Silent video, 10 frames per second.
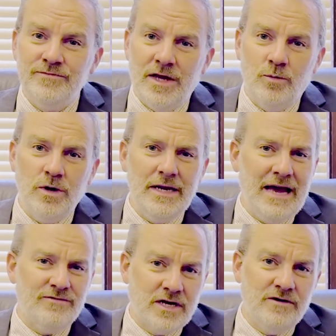It wouldn't
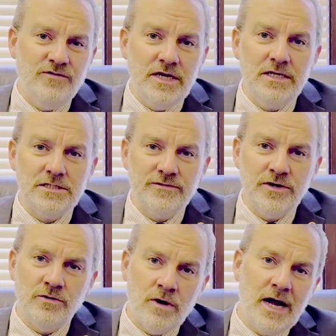have the convenience of a
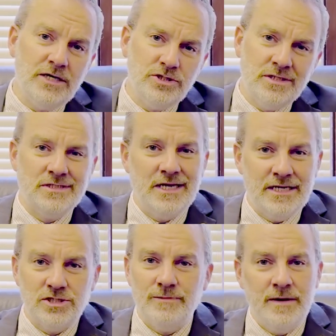garage. Instead,
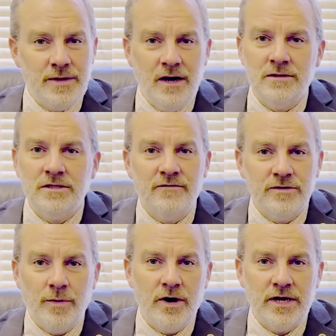it just might be
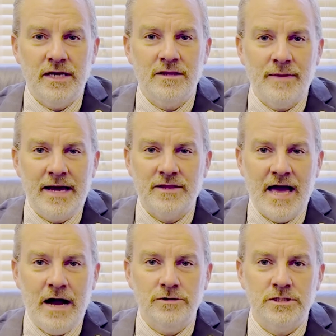uncovered parking in the back of the
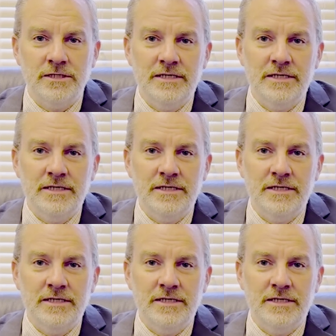house.